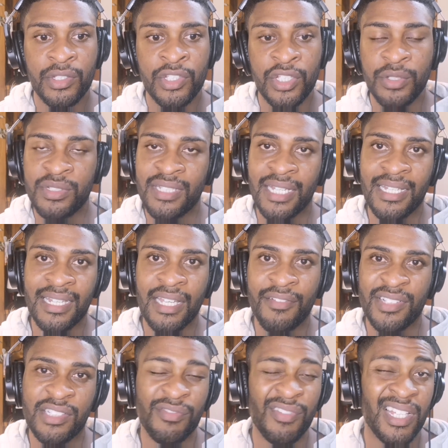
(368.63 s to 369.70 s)
you standing
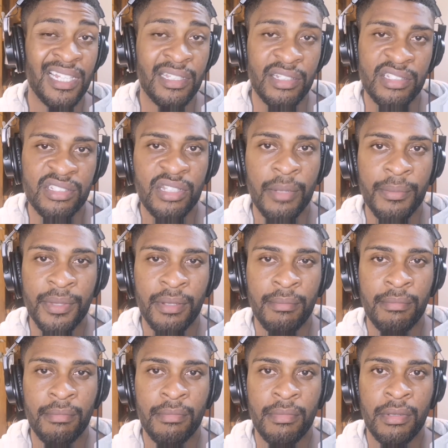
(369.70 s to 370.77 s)
there isn't really going to stop them.
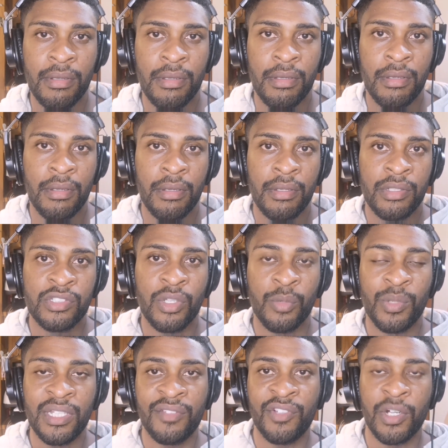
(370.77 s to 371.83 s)
So
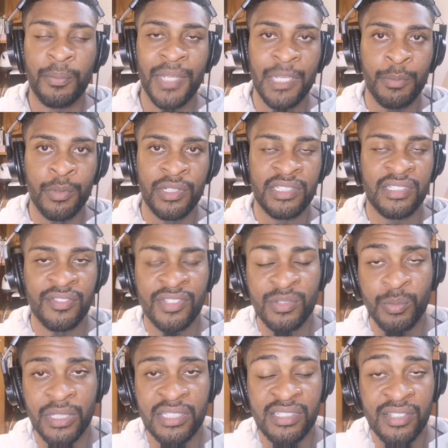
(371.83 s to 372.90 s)
when you've got people
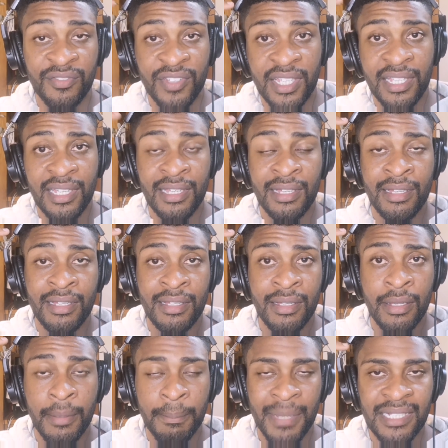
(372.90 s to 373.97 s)
with severe
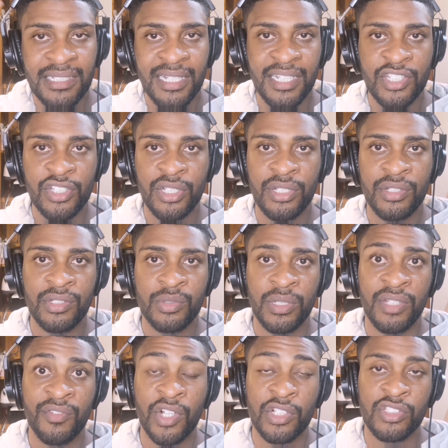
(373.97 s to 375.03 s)
mental issues,
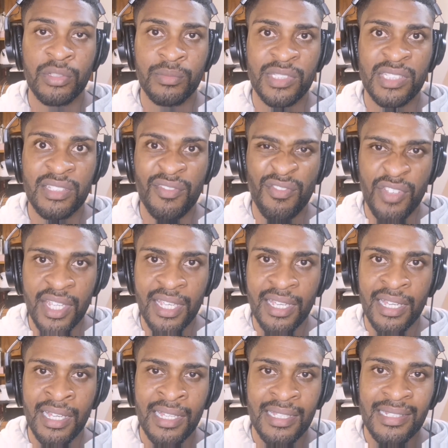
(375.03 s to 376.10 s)
when you've got some
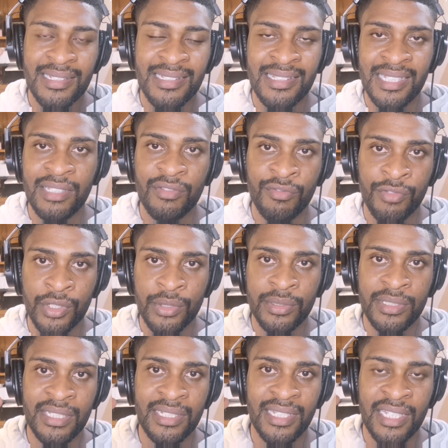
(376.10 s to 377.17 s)
severe,
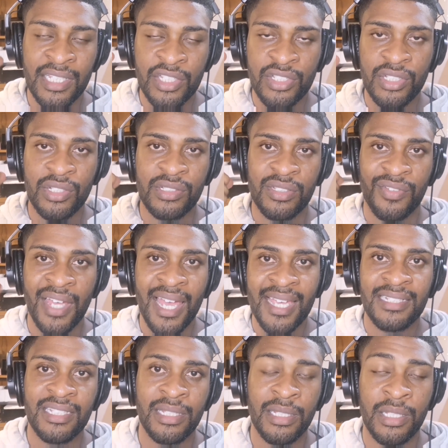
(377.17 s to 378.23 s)
deep-rooted issues of
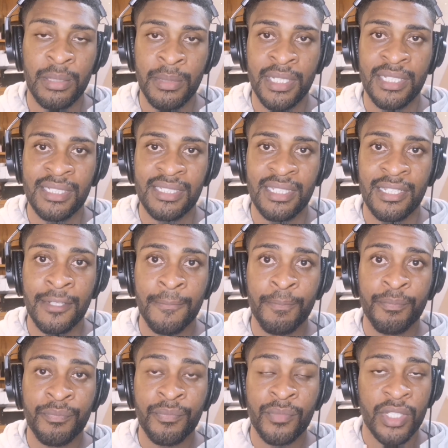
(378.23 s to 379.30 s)
hate in the community,
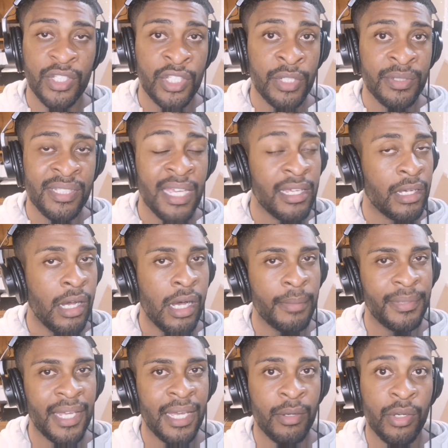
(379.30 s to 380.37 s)
you saying
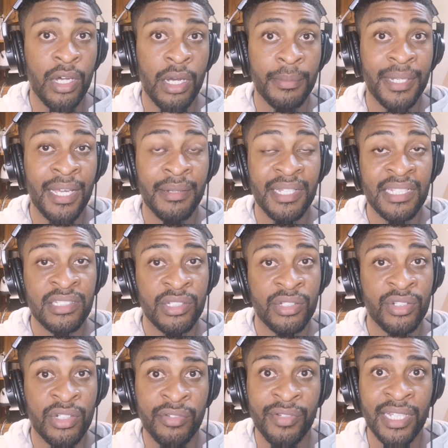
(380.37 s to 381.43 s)
calm down isn't
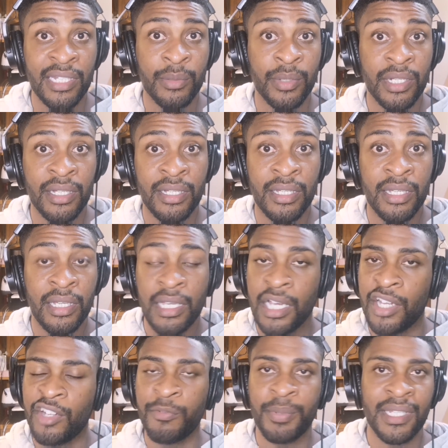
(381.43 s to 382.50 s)
going to really work.
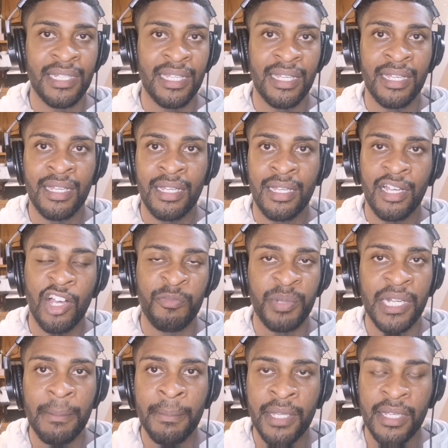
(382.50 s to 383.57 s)
And I've been there. I've
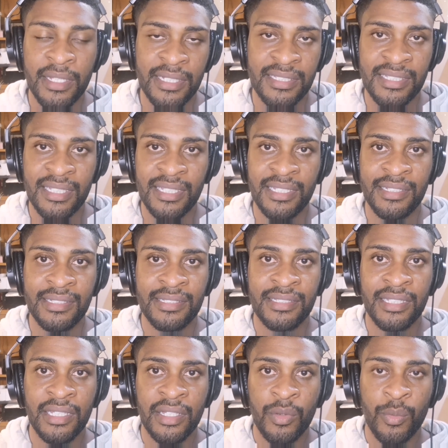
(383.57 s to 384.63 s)
been at murder
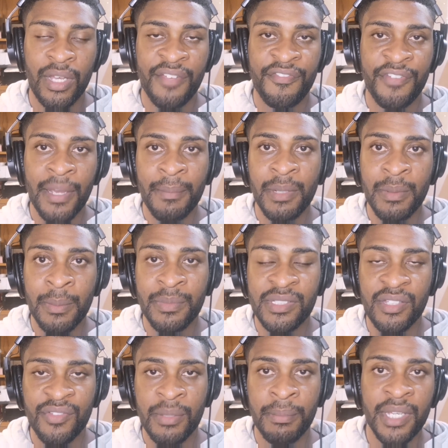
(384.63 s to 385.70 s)
scenes where family
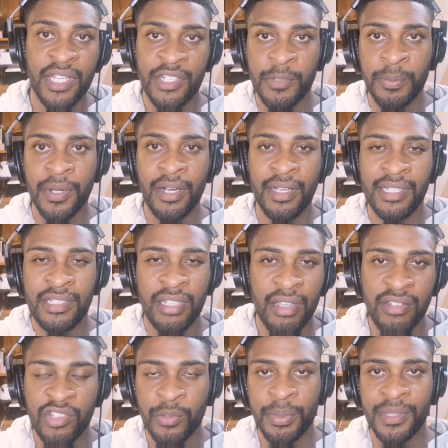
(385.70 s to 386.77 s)
members of the murdered party
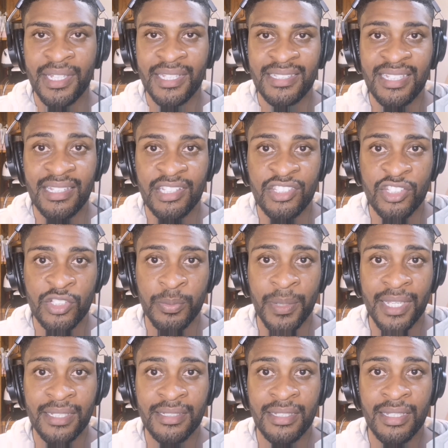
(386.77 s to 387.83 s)
turns up and they see the
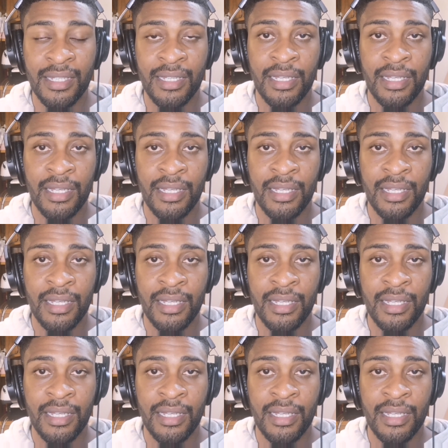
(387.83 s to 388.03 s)
suspect.